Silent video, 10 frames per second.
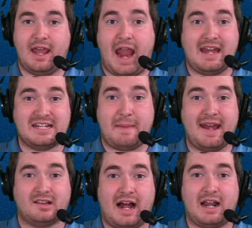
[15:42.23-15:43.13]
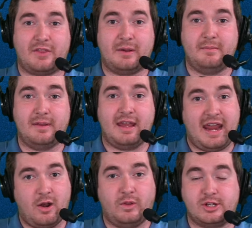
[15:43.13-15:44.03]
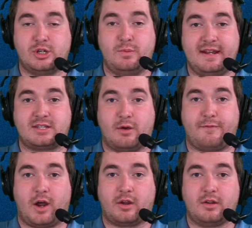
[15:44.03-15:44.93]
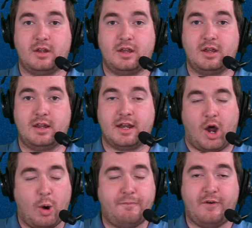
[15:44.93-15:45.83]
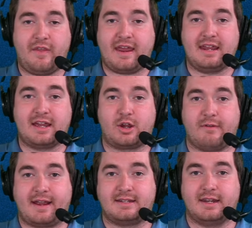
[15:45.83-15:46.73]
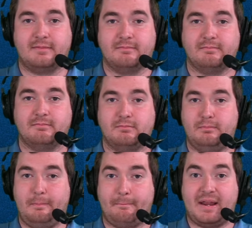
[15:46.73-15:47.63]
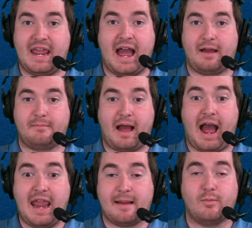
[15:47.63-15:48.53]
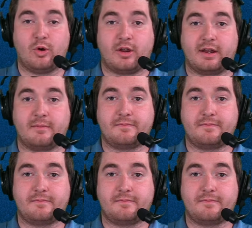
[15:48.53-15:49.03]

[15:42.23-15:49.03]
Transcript: And he's made a lot of them in only 2 weeks so far. Now, hopefully they can get corrected. But yeah, I am worried.